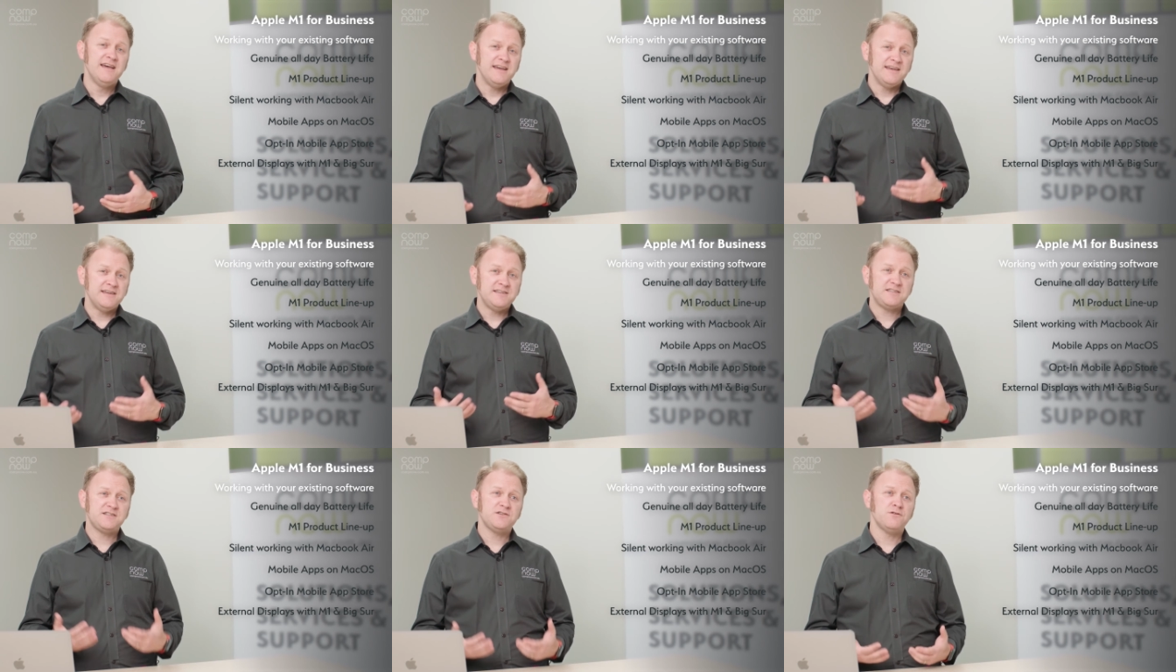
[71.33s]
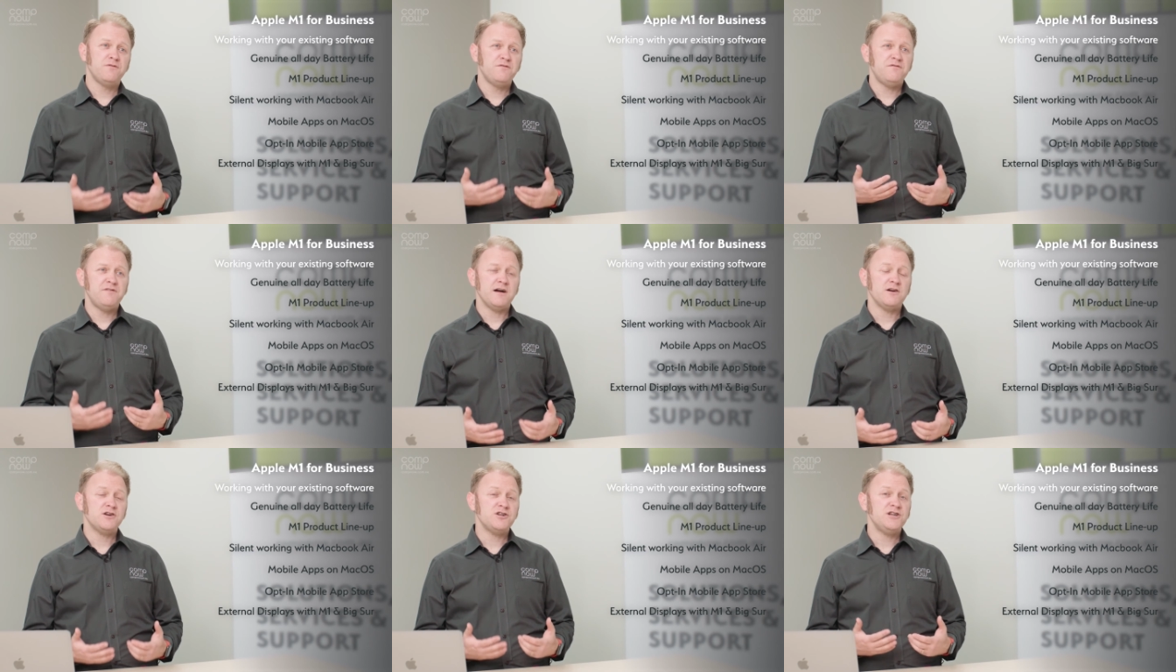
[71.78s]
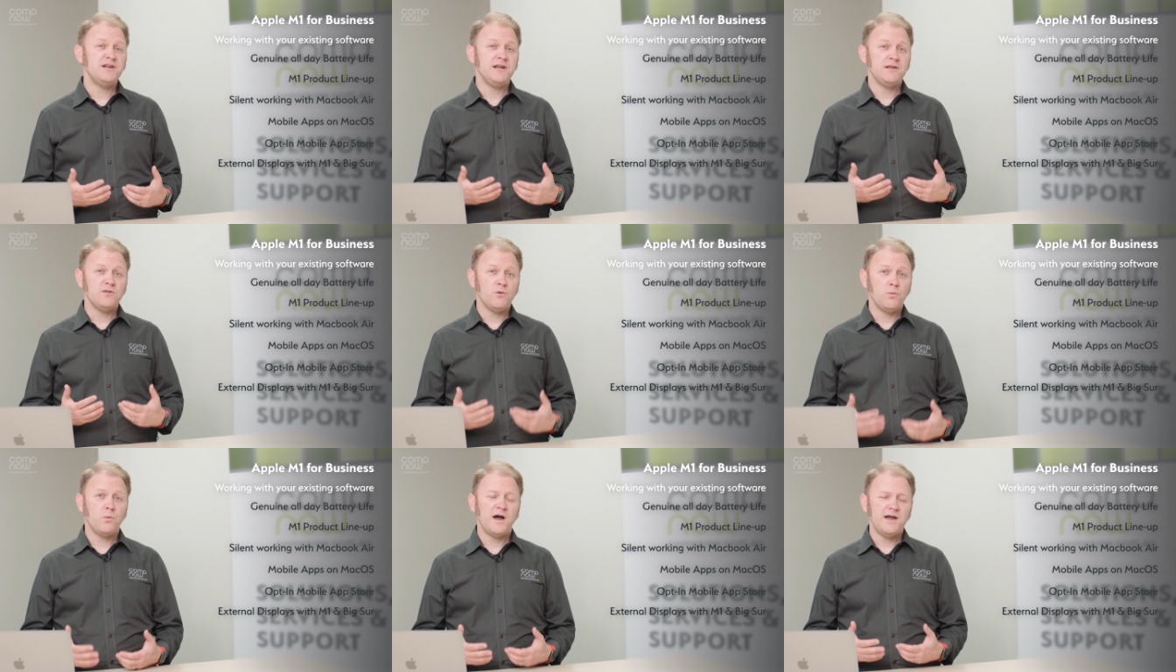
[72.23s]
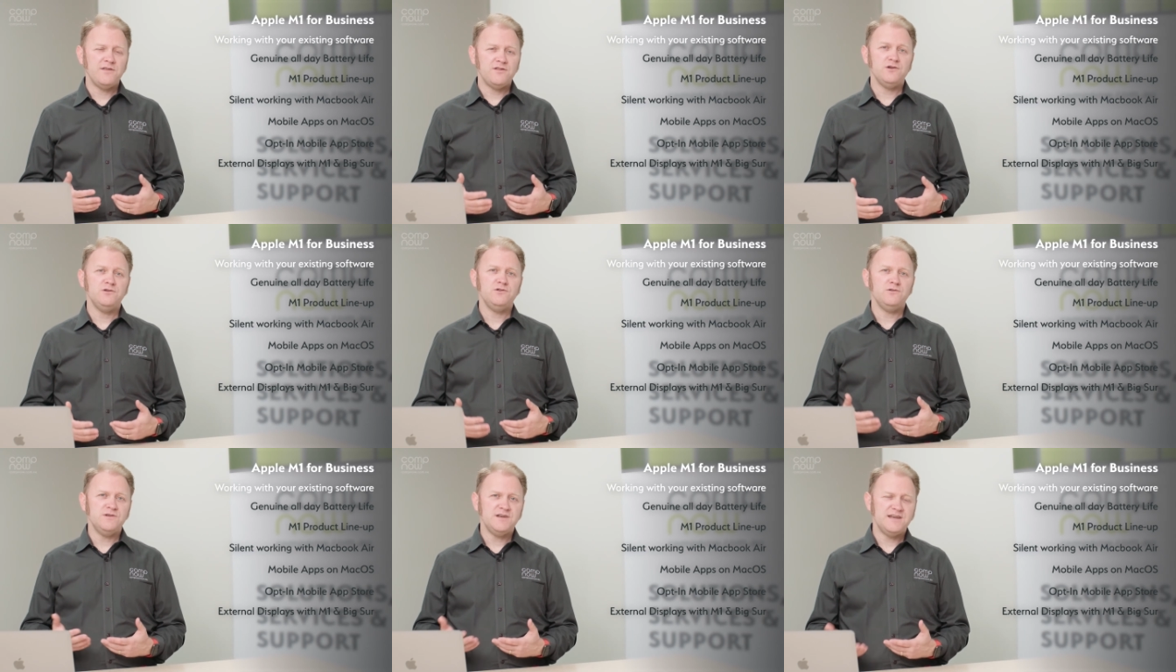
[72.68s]
is still functioning the way
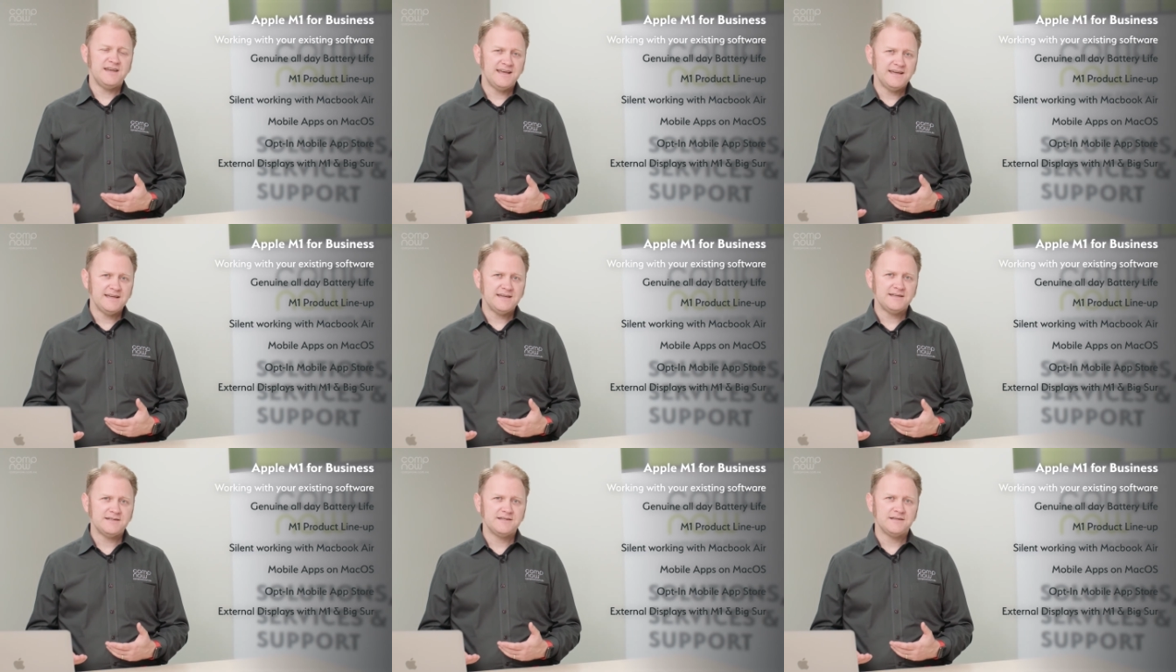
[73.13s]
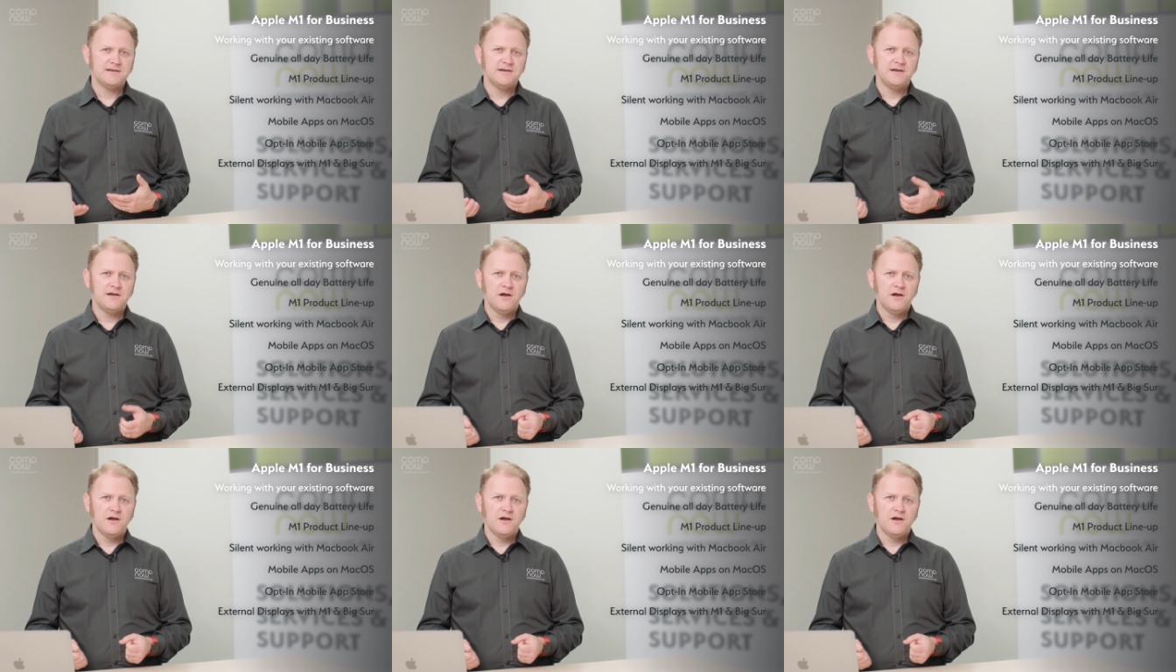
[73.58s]
that you need